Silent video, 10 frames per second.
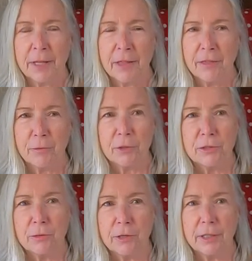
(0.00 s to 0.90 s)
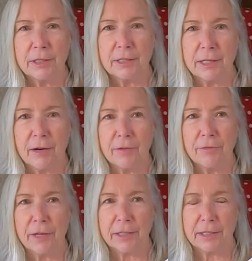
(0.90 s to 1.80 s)
The resort itself
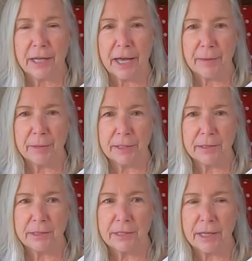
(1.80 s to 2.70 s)
has cabins